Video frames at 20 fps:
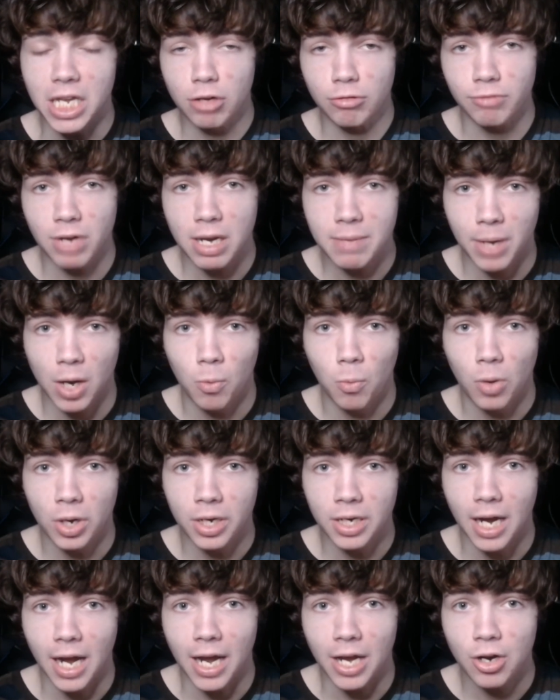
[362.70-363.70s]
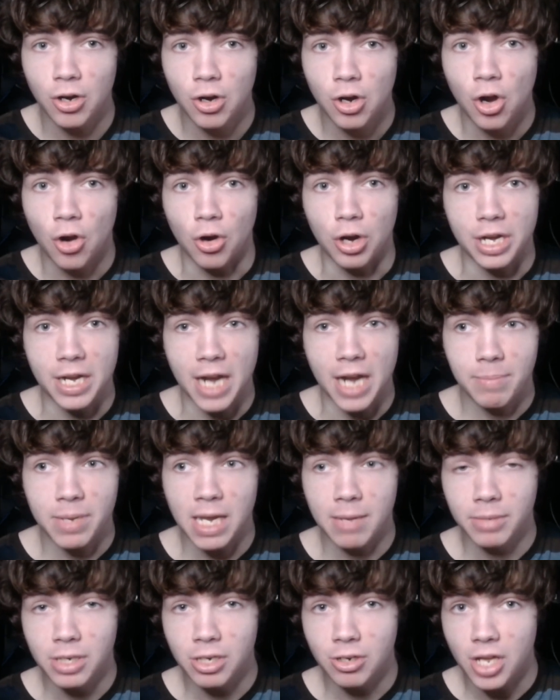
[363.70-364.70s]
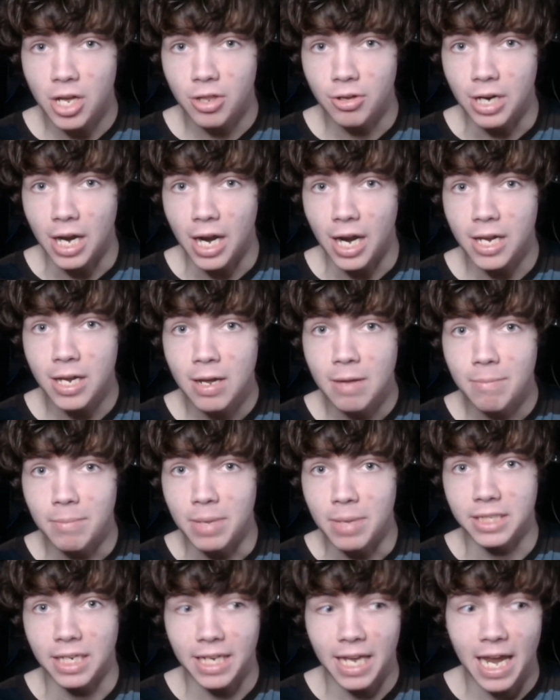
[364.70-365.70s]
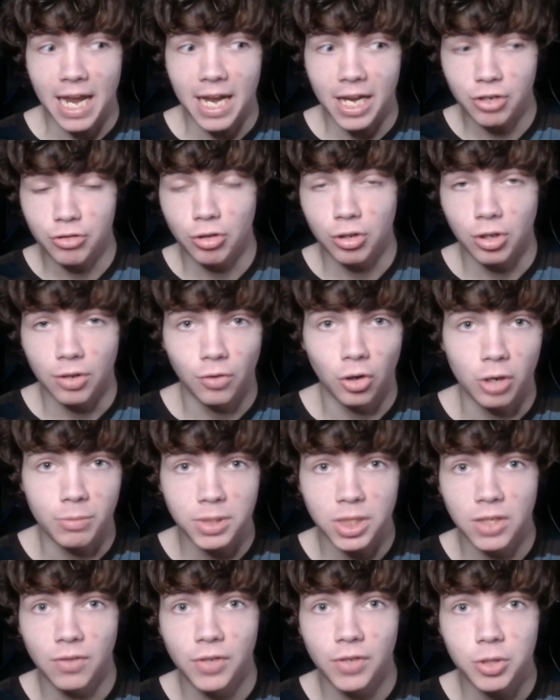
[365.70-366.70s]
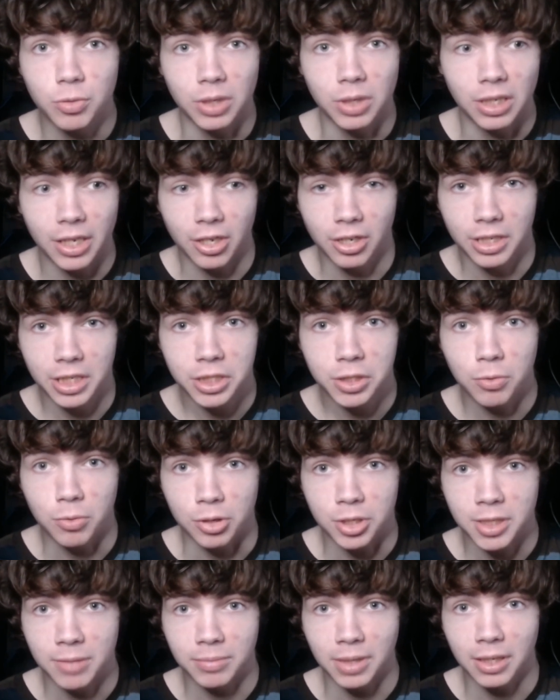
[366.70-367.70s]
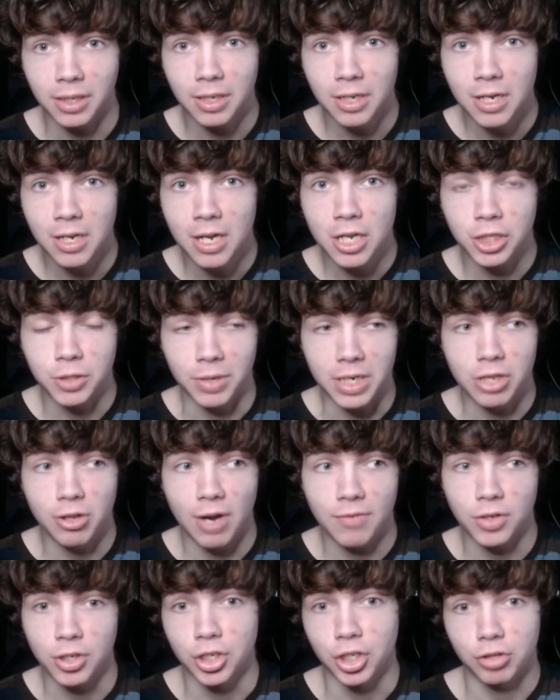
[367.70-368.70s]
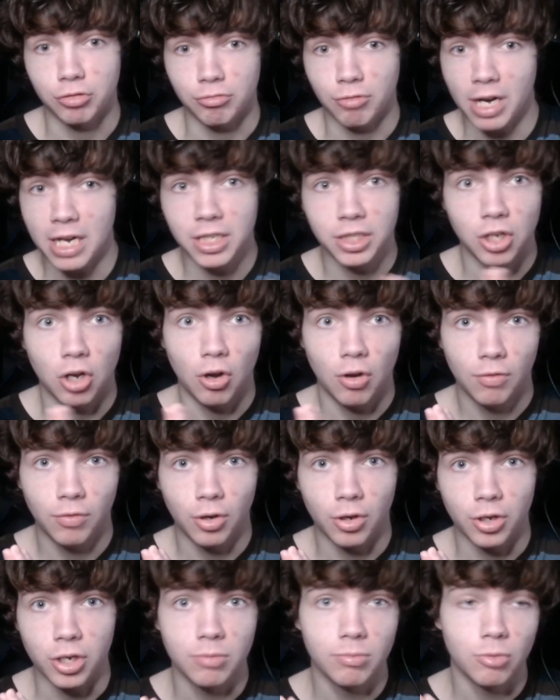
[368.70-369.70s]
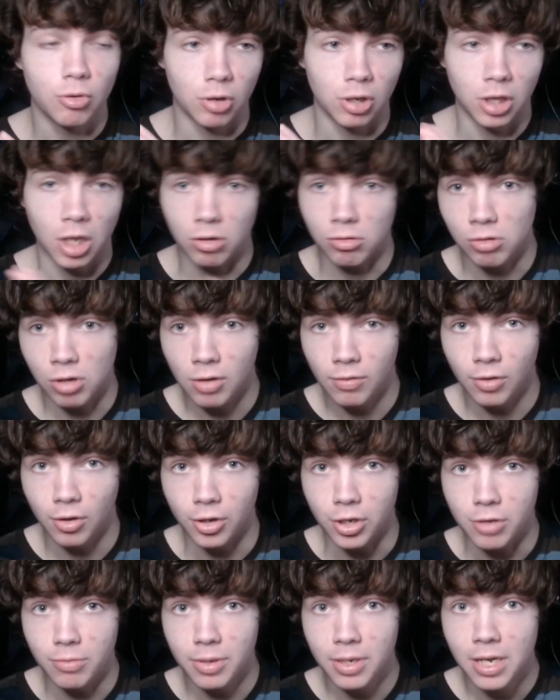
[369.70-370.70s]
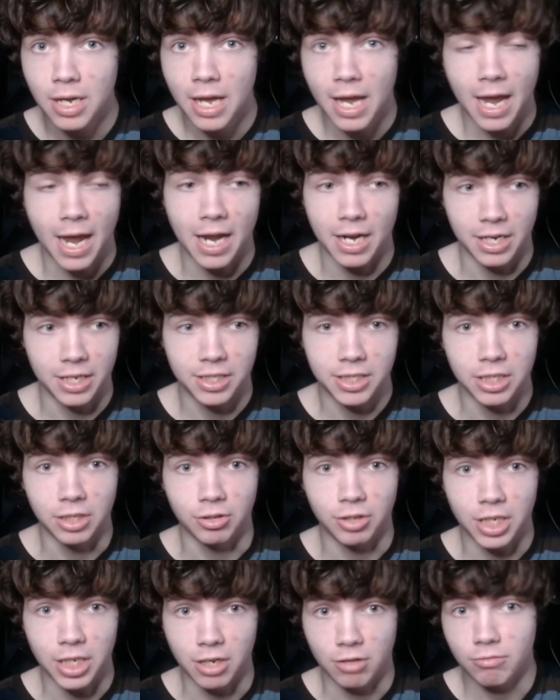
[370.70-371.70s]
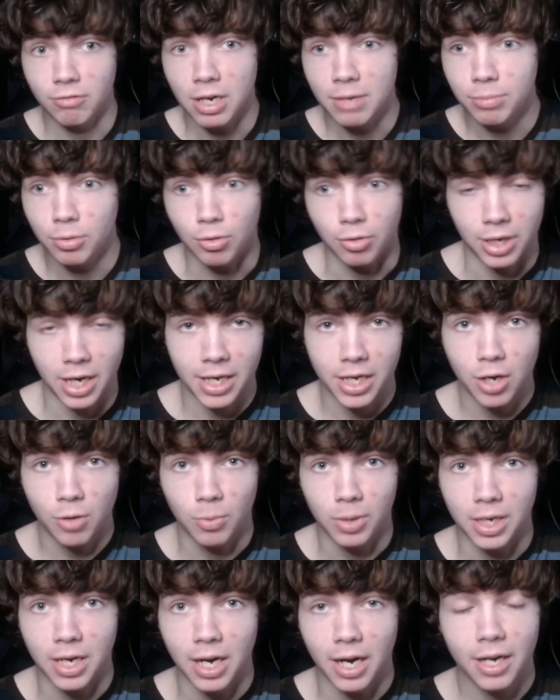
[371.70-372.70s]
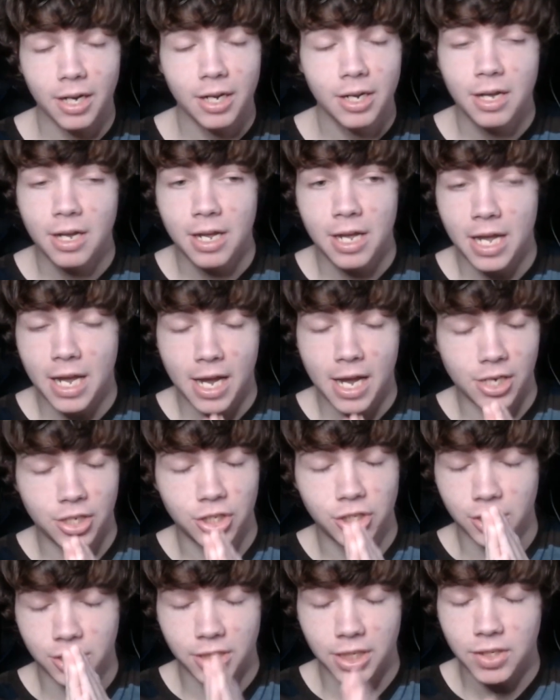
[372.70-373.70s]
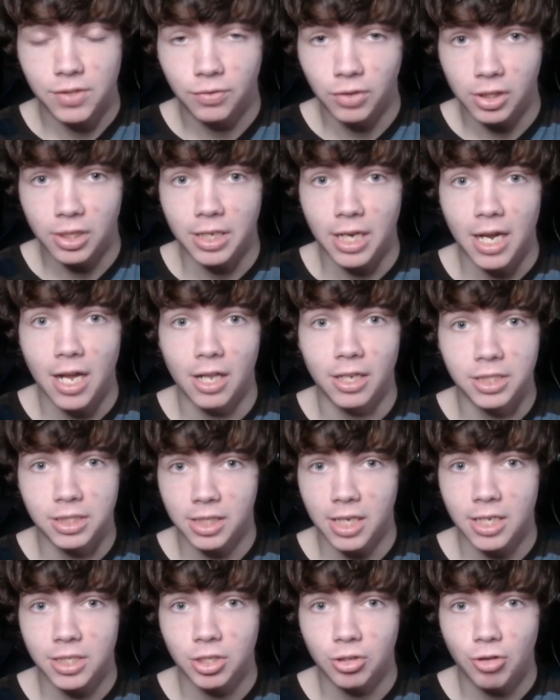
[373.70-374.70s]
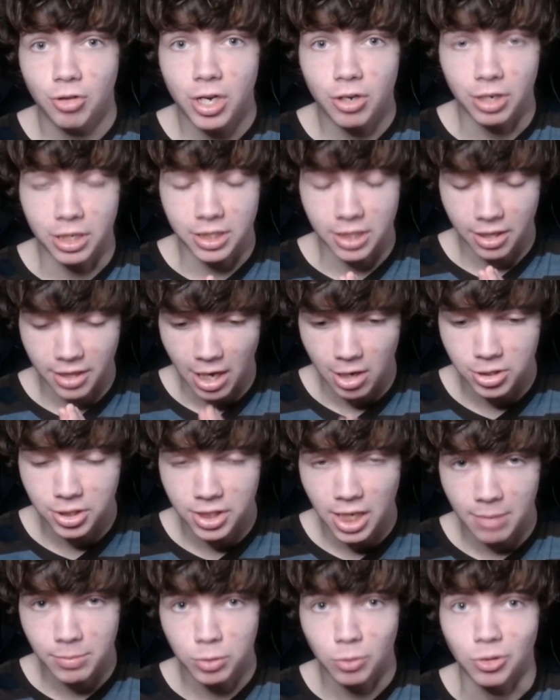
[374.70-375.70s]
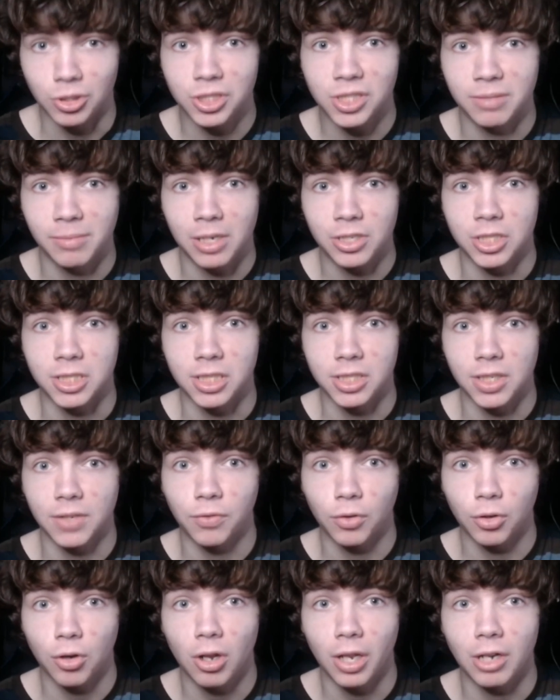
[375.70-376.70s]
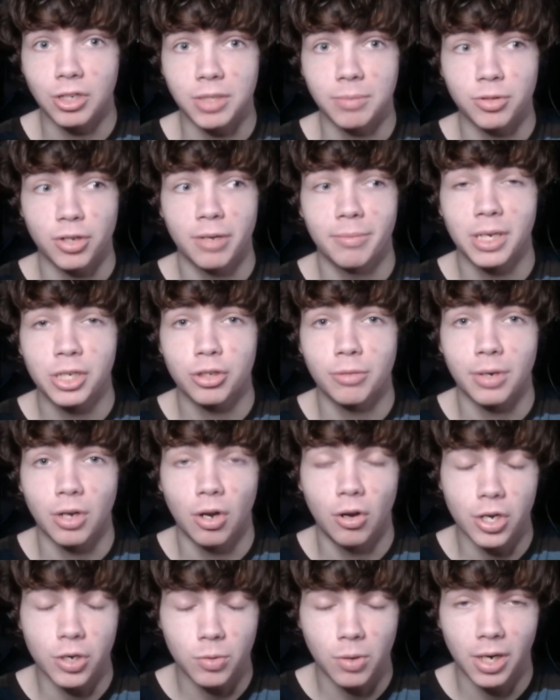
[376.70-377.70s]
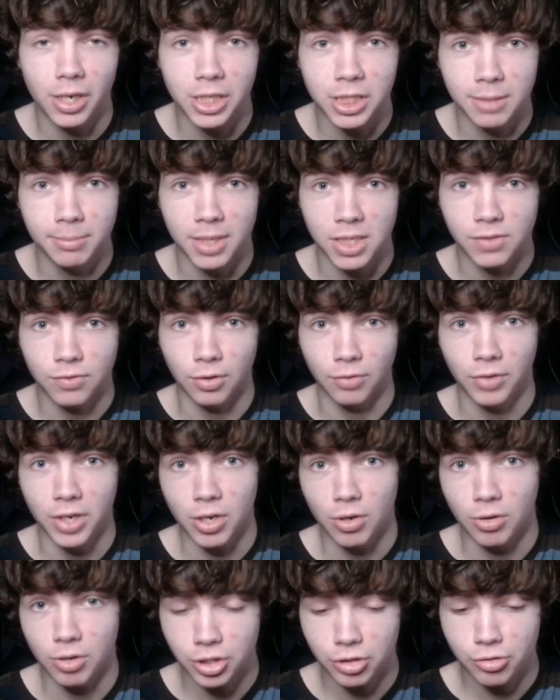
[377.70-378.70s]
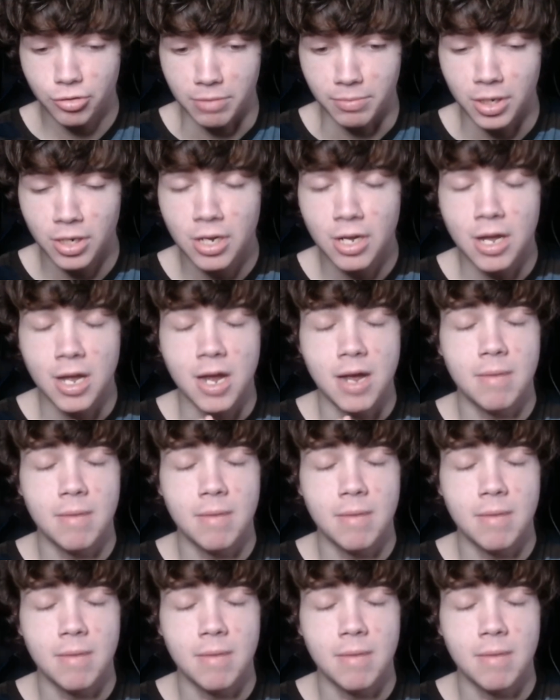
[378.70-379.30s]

getting ear raped by one guy or not being able to hear the other guy because I can't control their volumes individually like on Discord or something. So I either have to just raise all volume or lower all volume, and it's either ear rape or not hear one guy. It's fucking hell. As a content creator, it's 1,000 times worse because I'm not just listening for callouts, I'm trying to make sure my audio quality is the best for a video or stream.